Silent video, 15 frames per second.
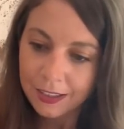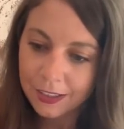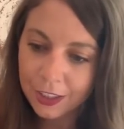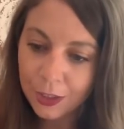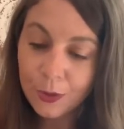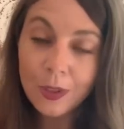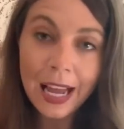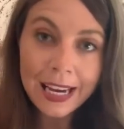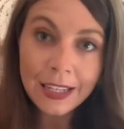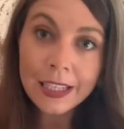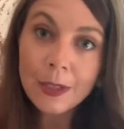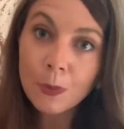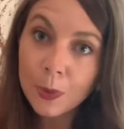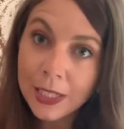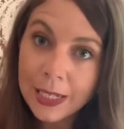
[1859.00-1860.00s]

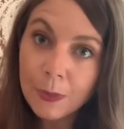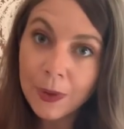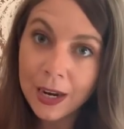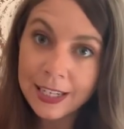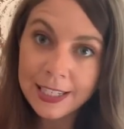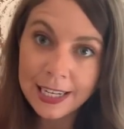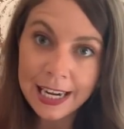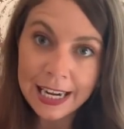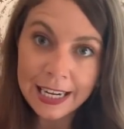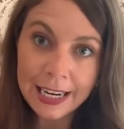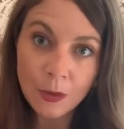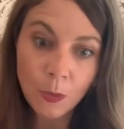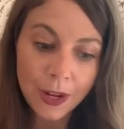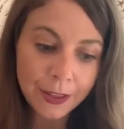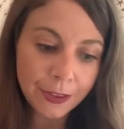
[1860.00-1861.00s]
likely really
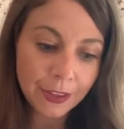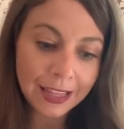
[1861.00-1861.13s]
resonated with